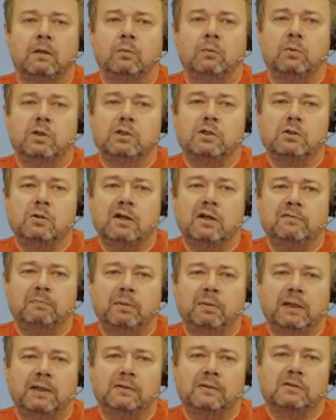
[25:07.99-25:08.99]
We do have
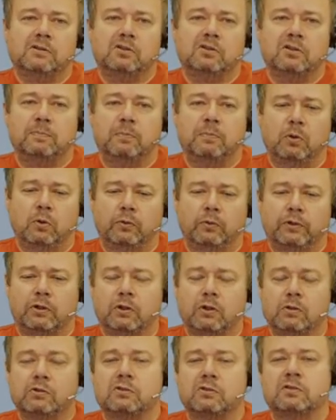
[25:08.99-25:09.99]
plans to report the
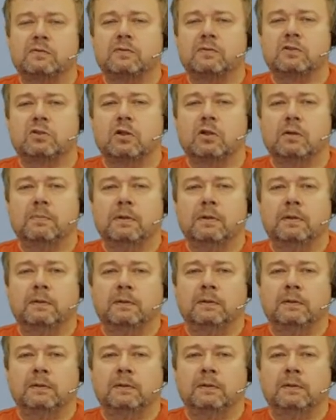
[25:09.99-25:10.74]
costs of a job